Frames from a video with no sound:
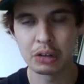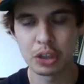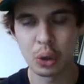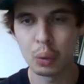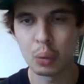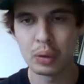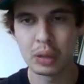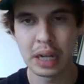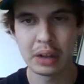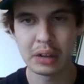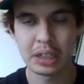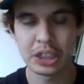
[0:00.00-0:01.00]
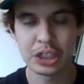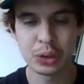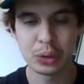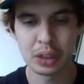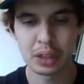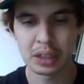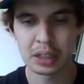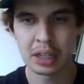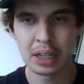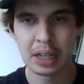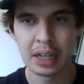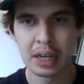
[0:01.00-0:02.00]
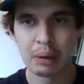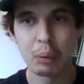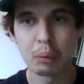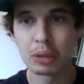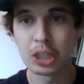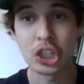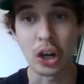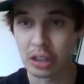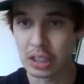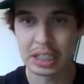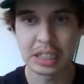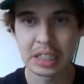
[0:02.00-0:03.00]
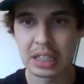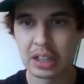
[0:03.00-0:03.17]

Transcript: toenail issue and won't start the season.